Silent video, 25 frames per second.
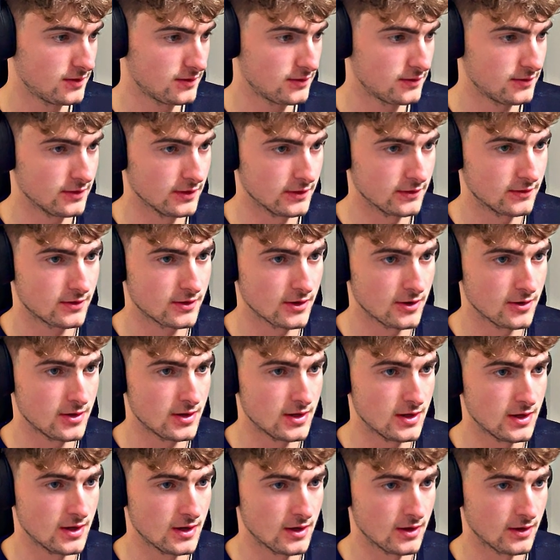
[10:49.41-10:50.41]
So let's go
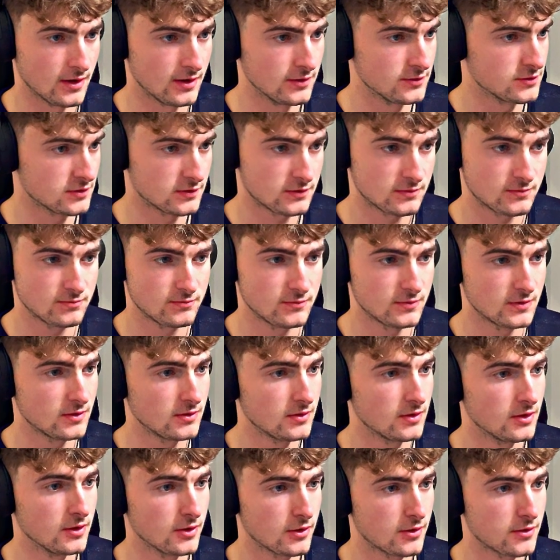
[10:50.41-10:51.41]
here and just
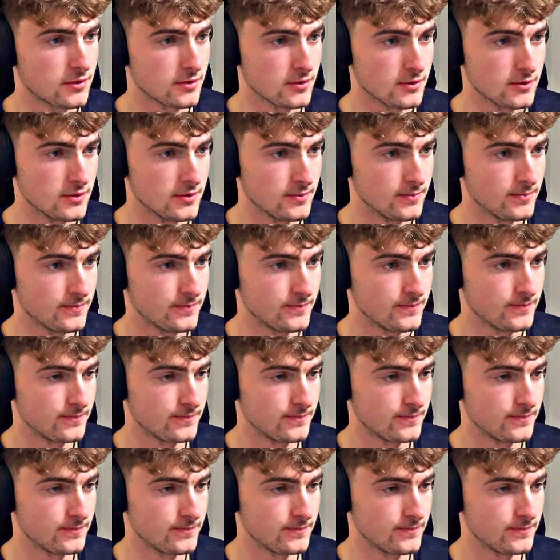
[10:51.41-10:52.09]
look through them.